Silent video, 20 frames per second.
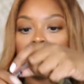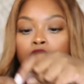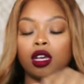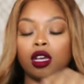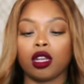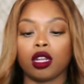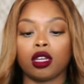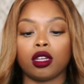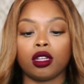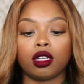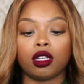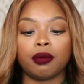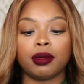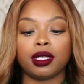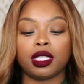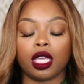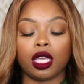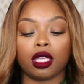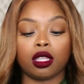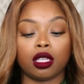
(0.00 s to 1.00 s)
Hold on, let
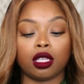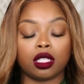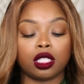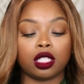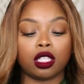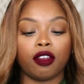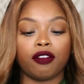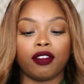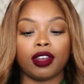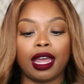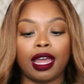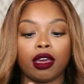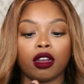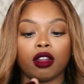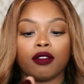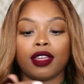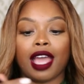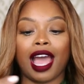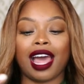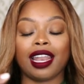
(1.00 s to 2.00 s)
me take the stuffing out
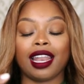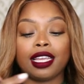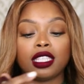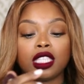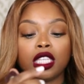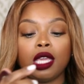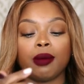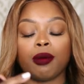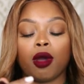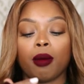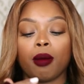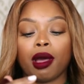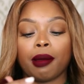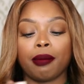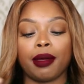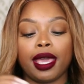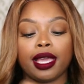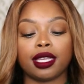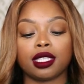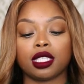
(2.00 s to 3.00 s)
of it. I like to keep all my
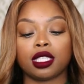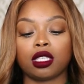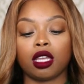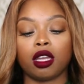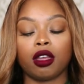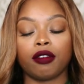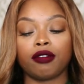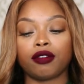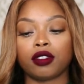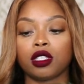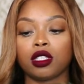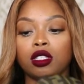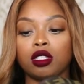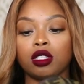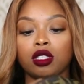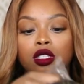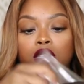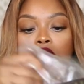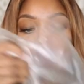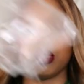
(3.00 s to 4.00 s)
bags
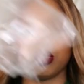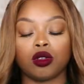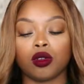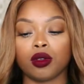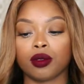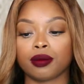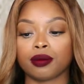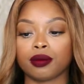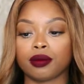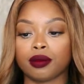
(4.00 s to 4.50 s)
stuffed to